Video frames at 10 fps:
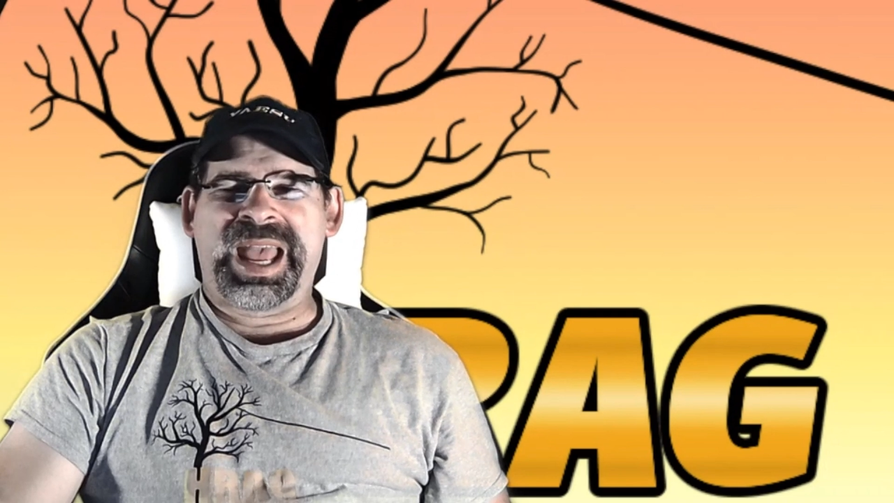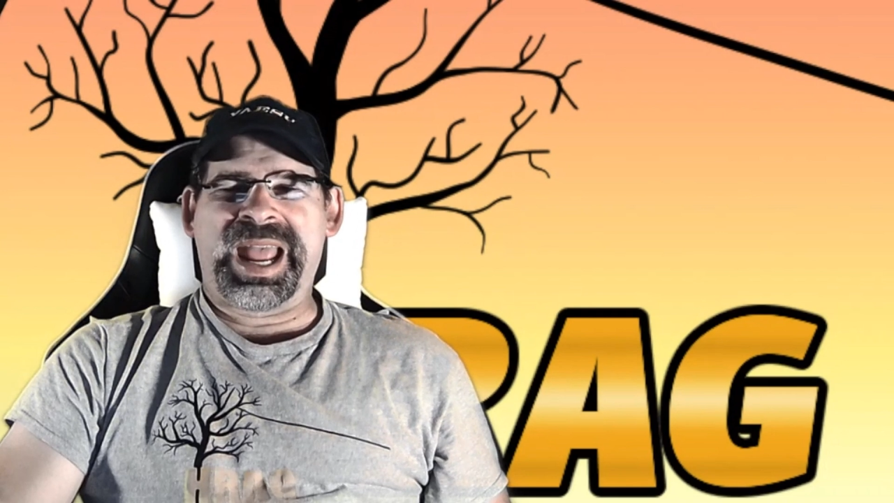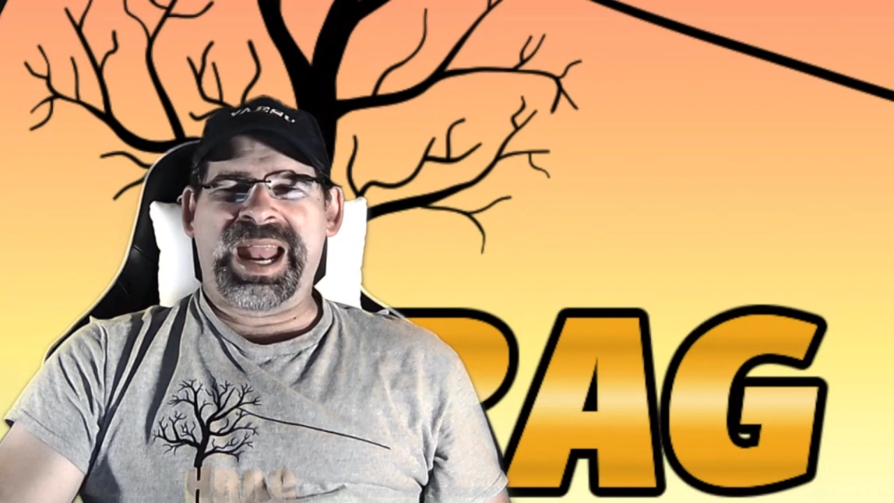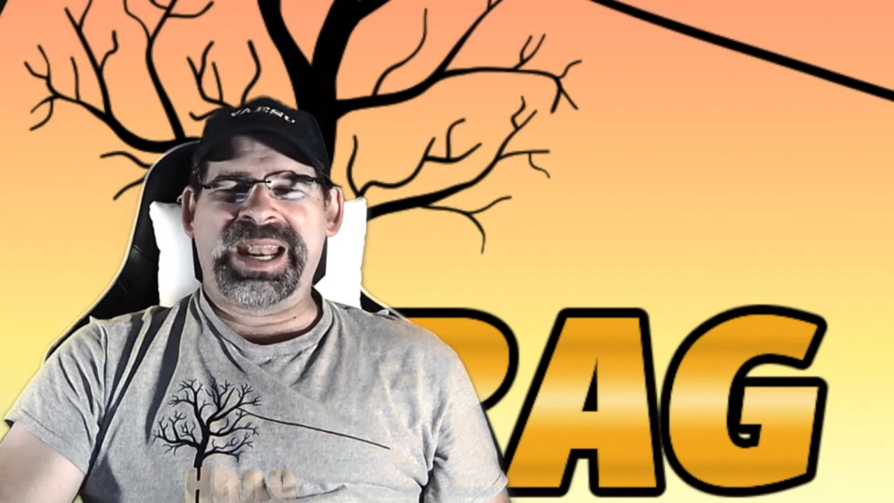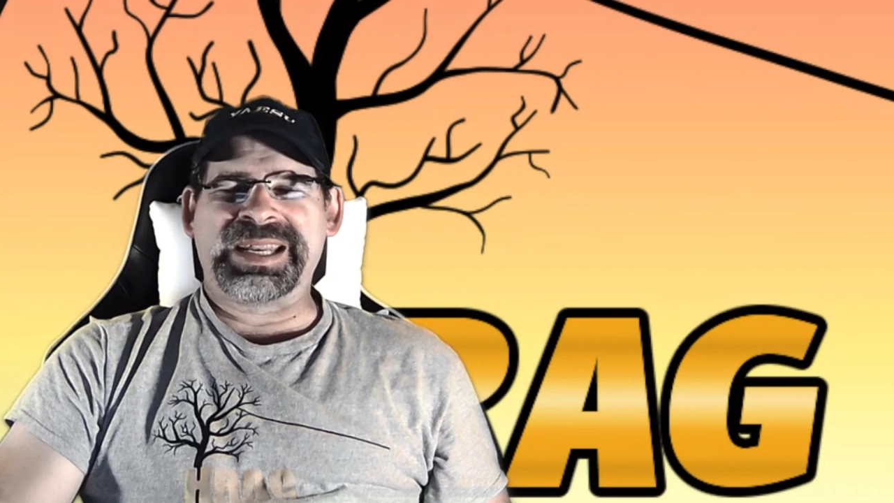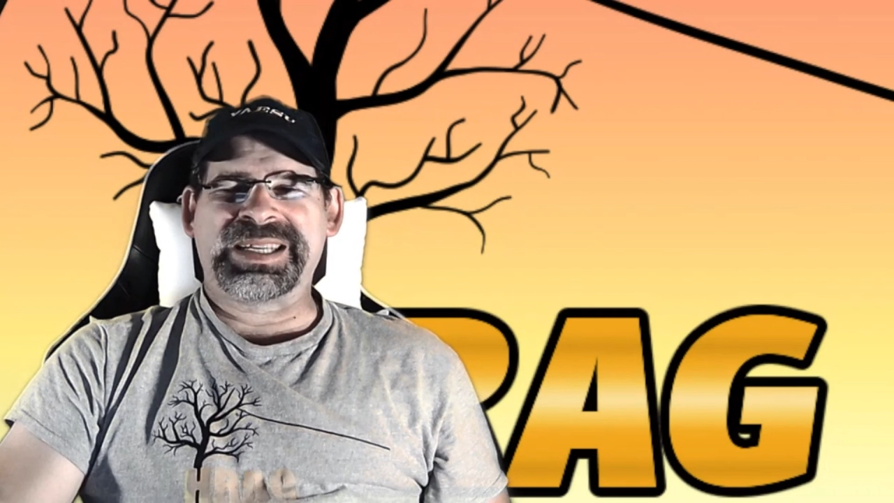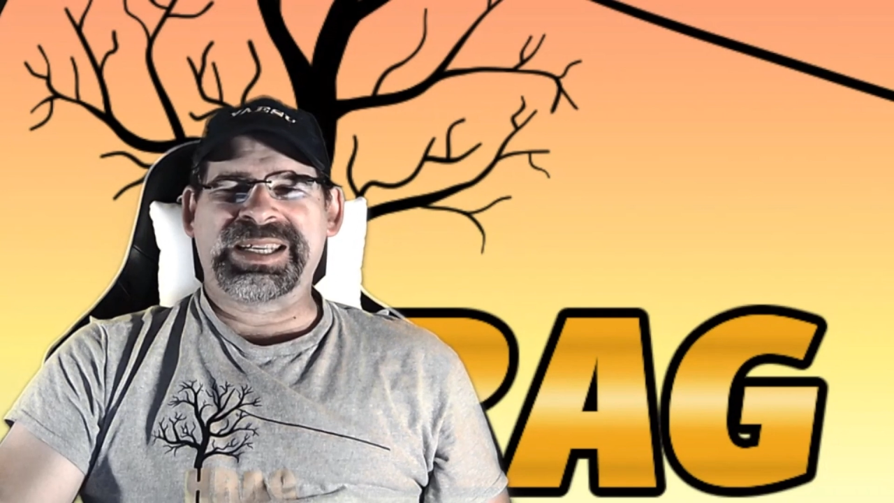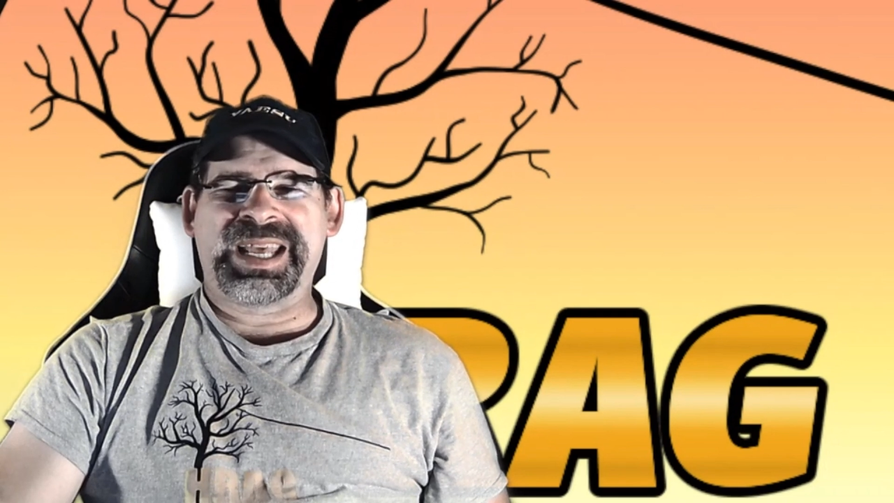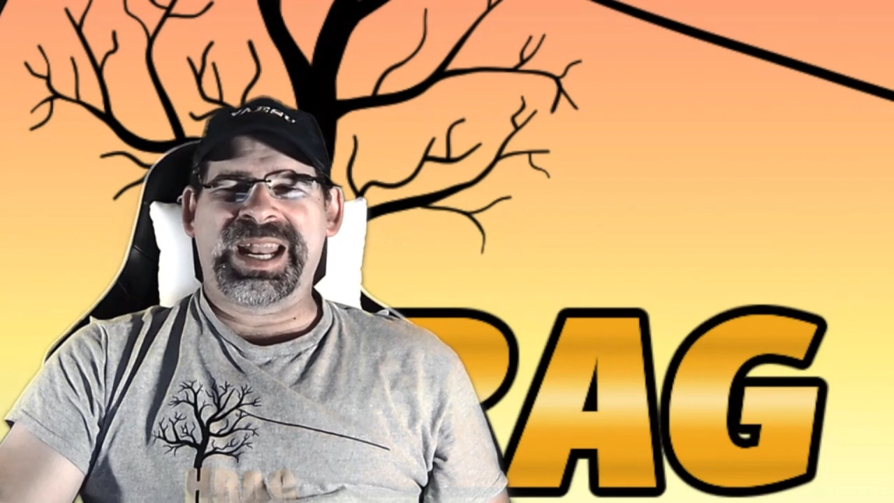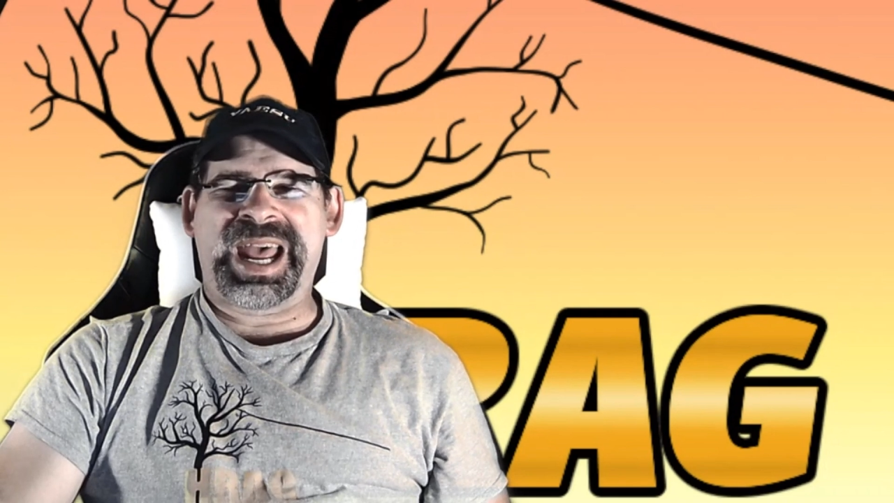And
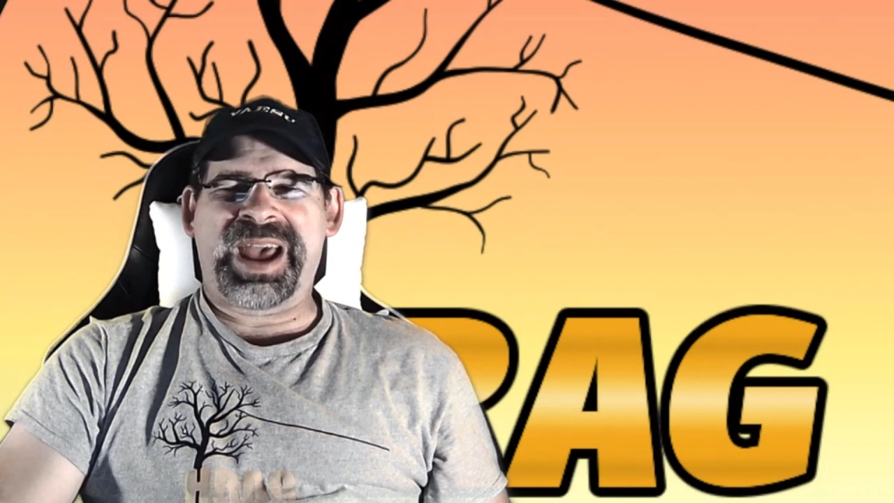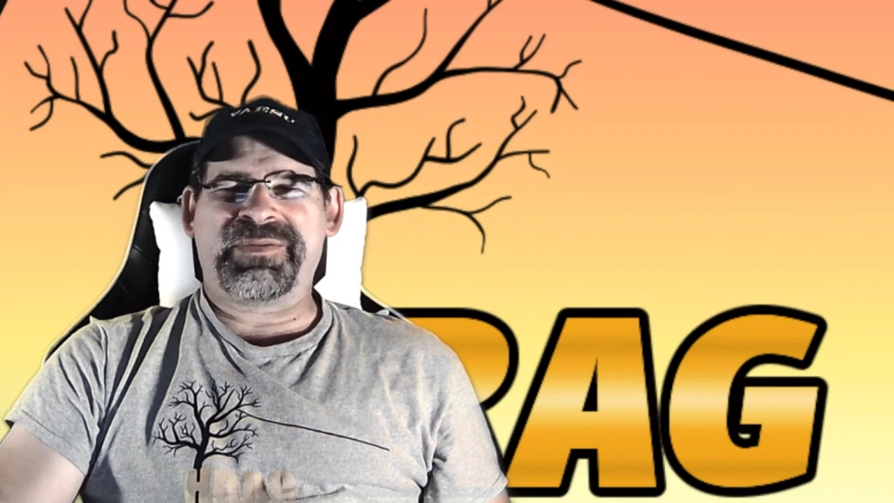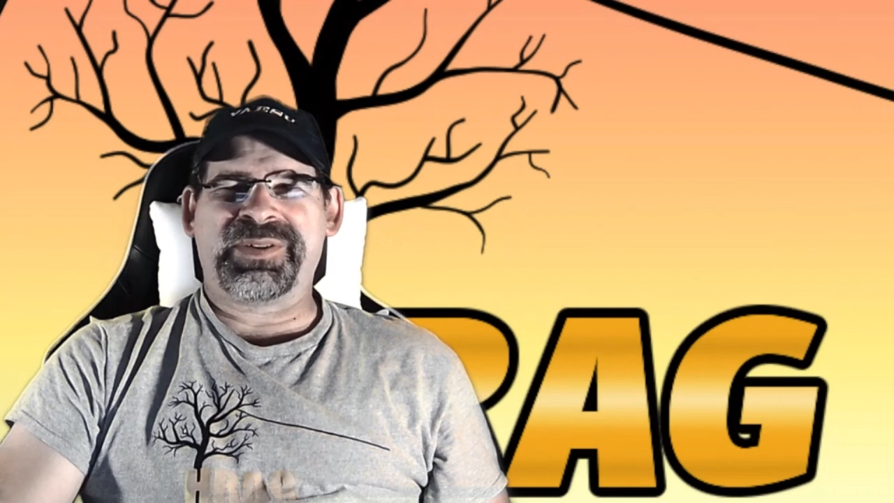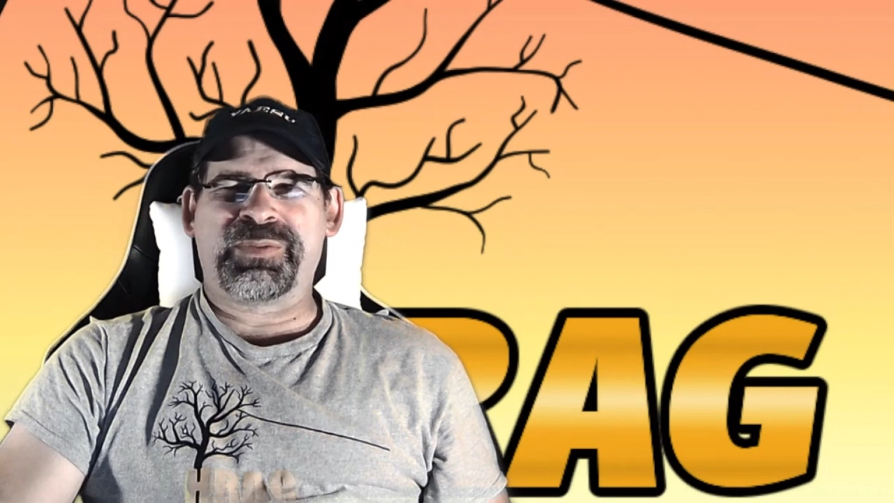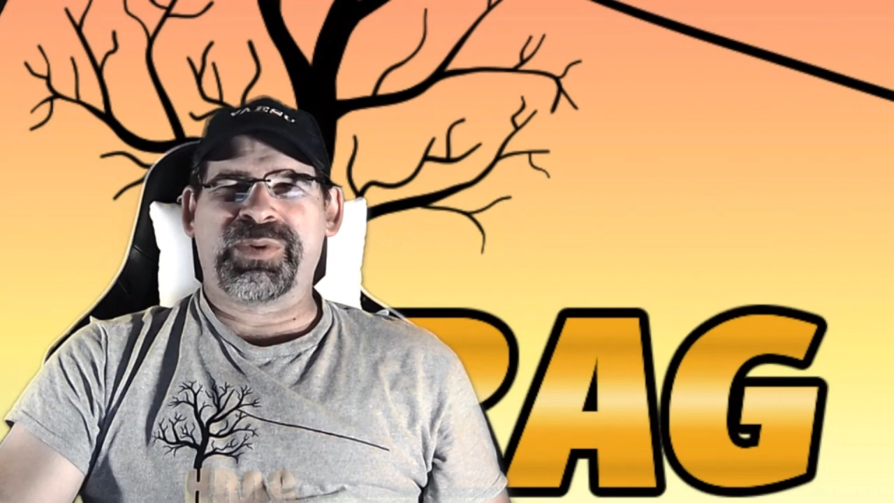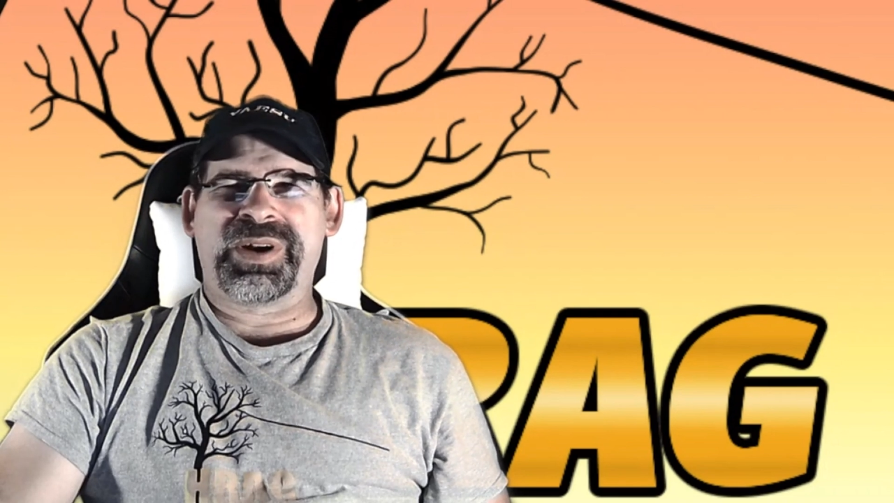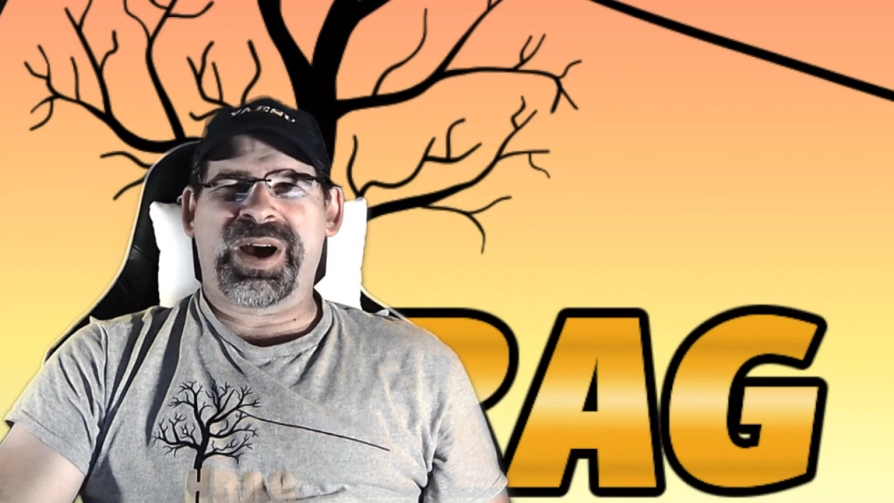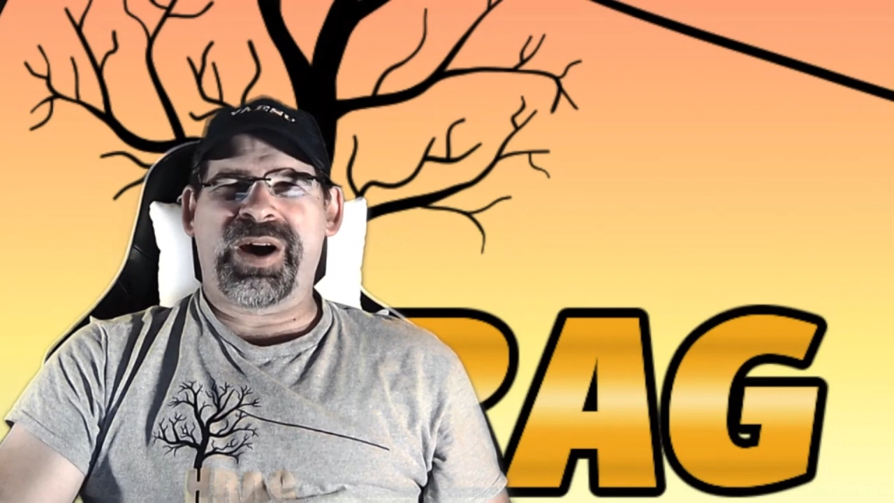instead of having to run